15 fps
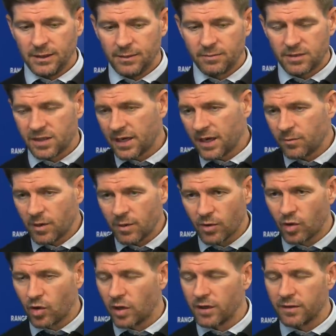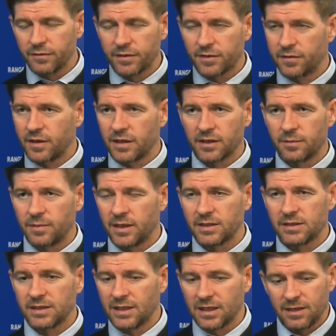Tonight we were all in for the final part
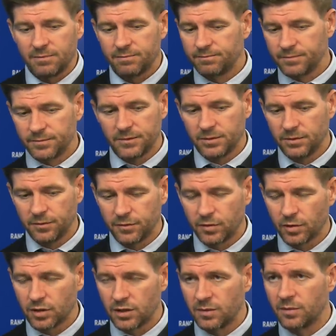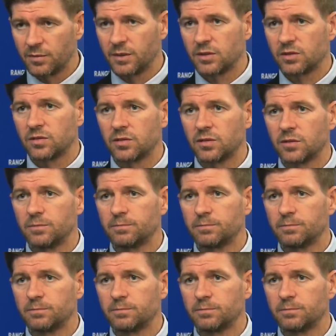of the game. Unfortunately, we've been stung.